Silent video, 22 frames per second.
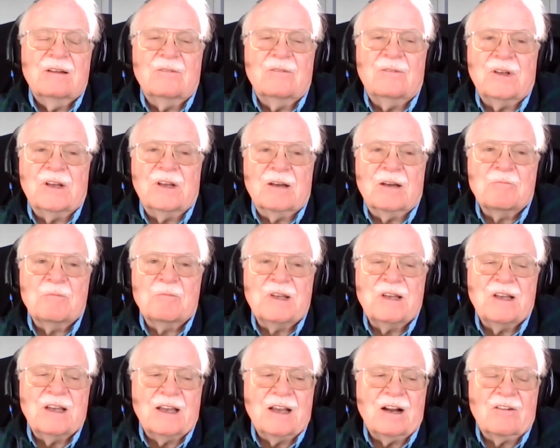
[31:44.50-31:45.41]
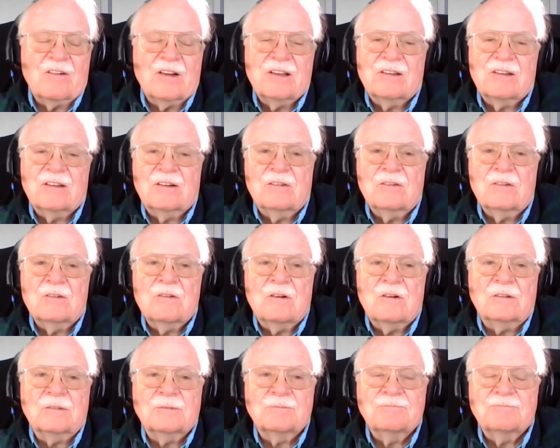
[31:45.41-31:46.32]
VIP carries it
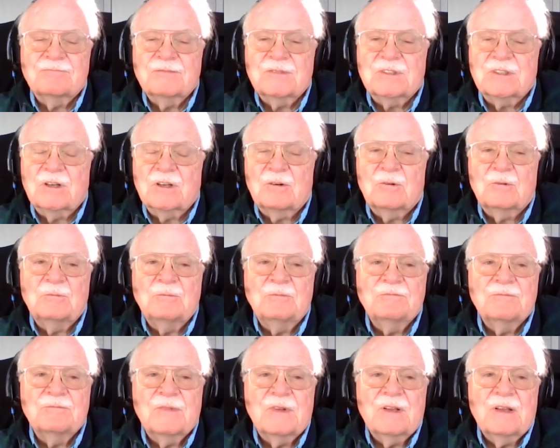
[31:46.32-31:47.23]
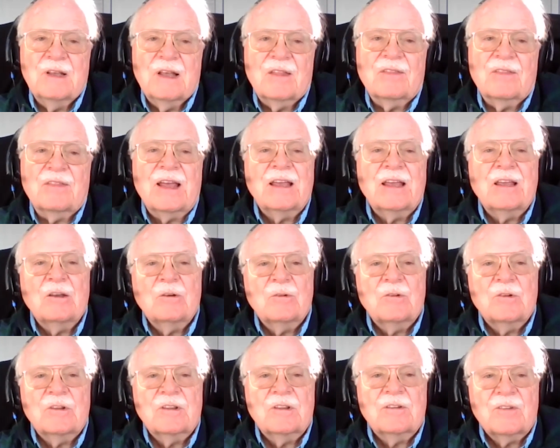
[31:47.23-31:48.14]
along. So thank you
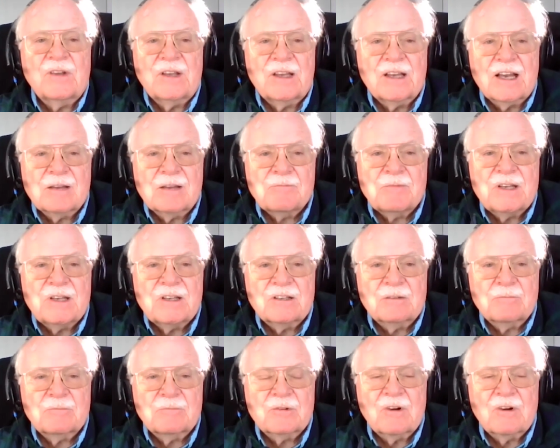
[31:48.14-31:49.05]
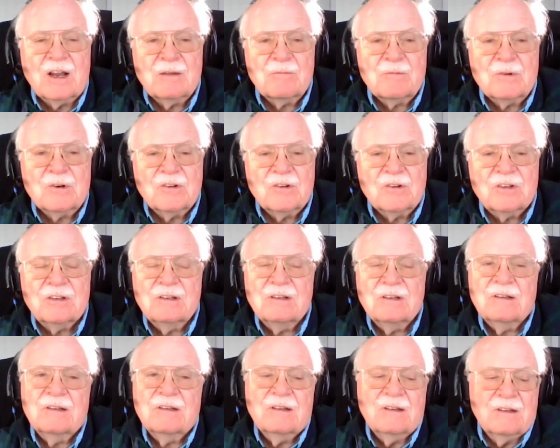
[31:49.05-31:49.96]
to the VIP subscribers
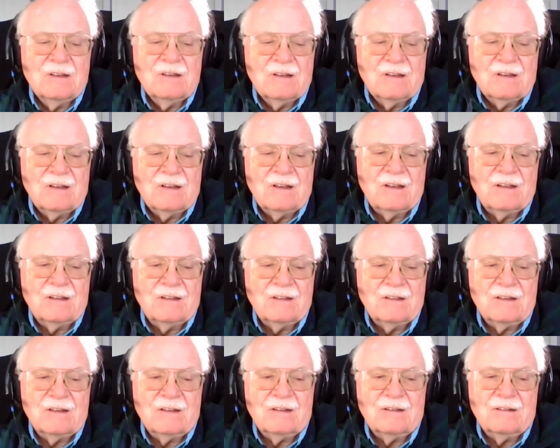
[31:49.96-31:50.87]
and